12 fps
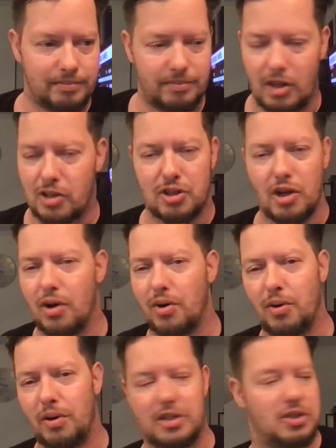there's
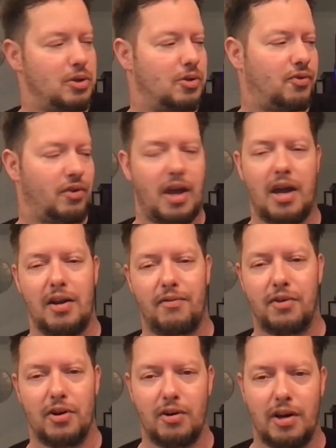no excuse for that
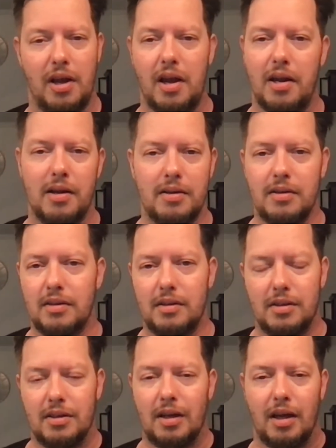if you're a
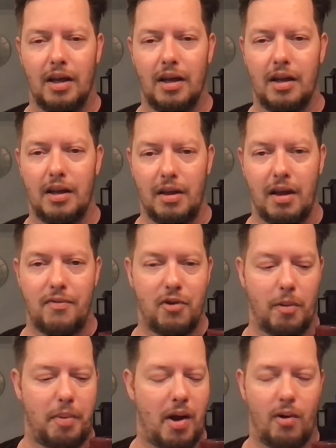
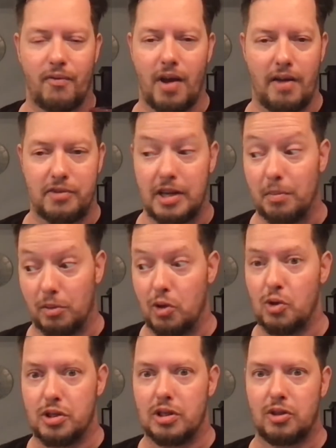Power 5 team
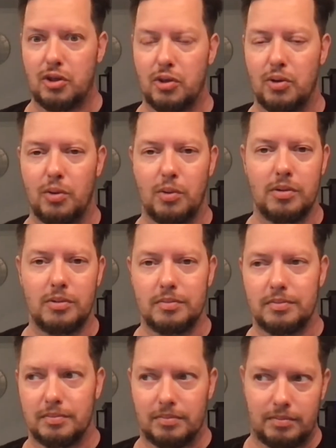losing to
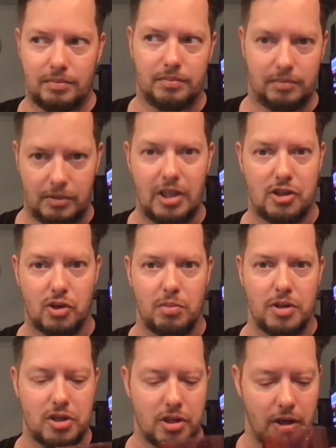Eastern
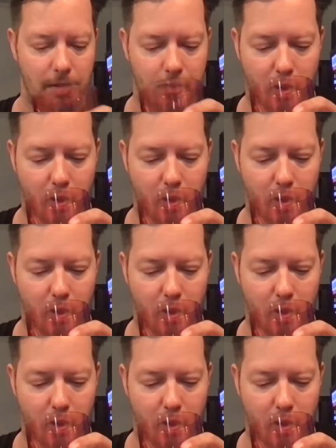Michigan.